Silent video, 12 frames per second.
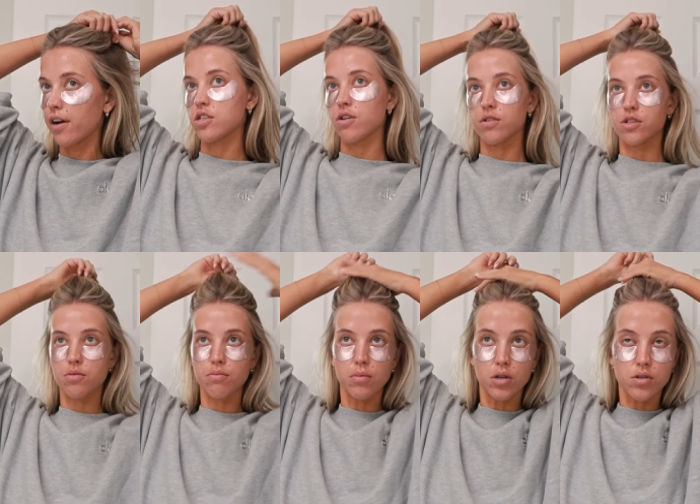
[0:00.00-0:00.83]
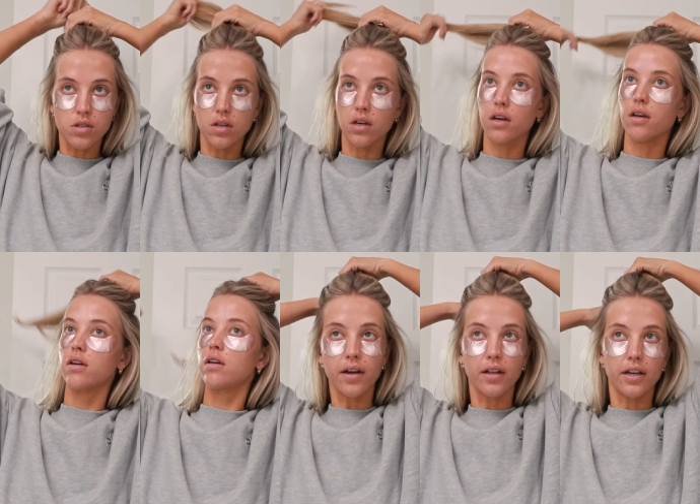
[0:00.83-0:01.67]
So it's mostly
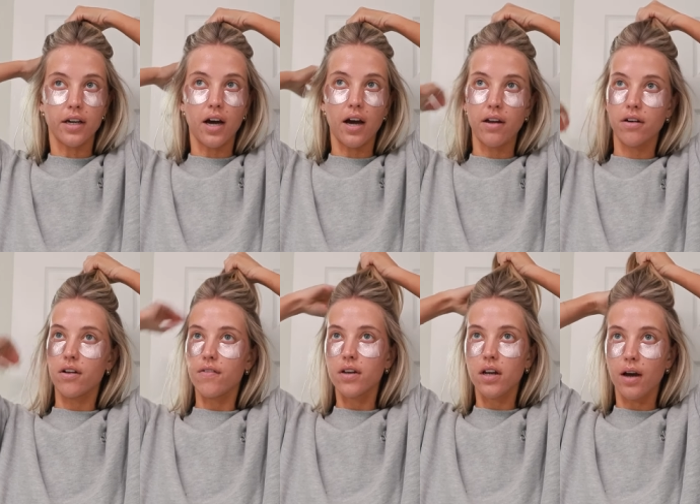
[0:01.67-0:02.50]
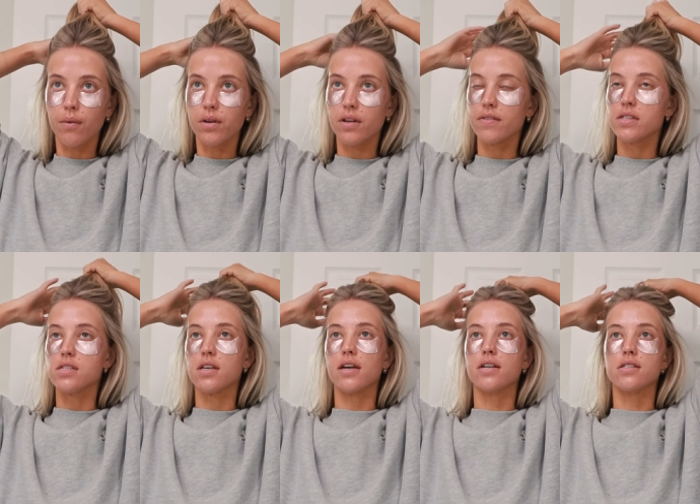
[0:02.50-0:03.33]
that like, I don't even, I wouldn't even
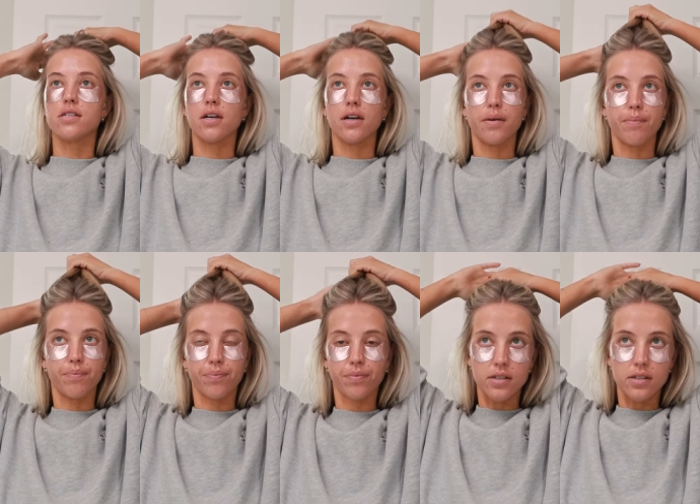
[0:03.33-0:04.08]
say it's, um,